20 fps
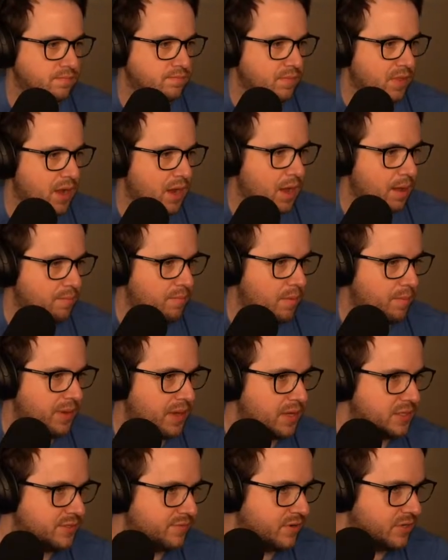But
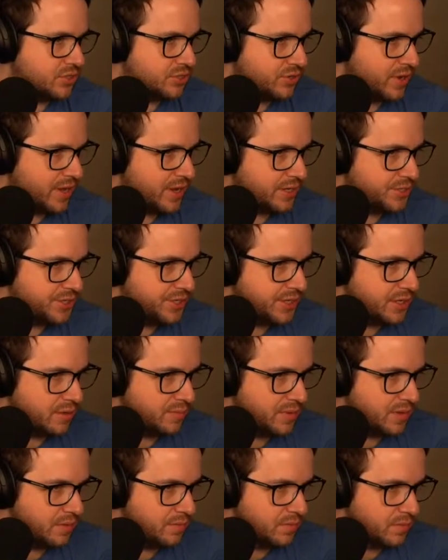because of our strategy, it'll
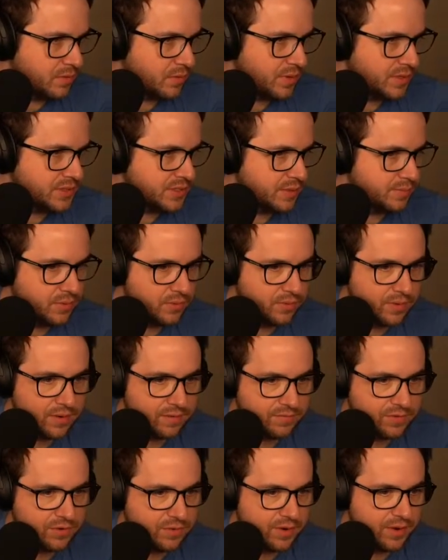be quite simple. We don't have
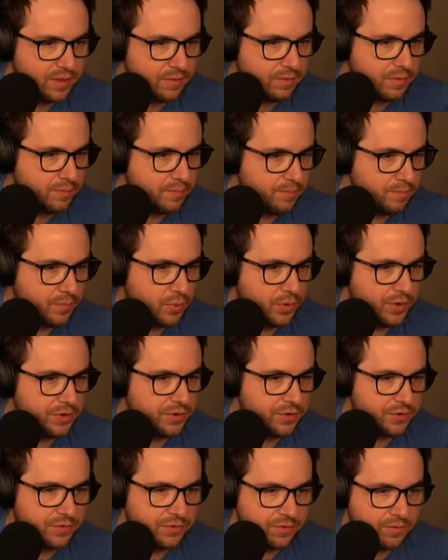to do anything with
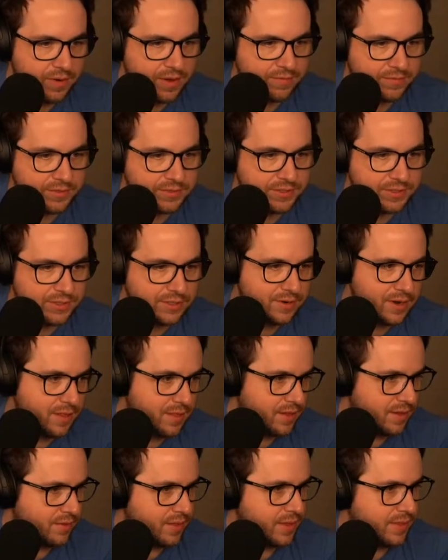pointers or references or
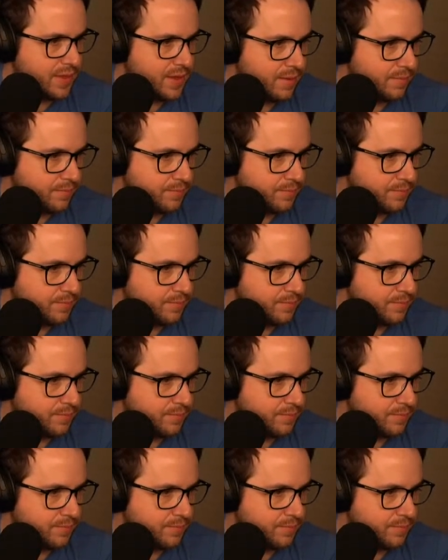anything like that.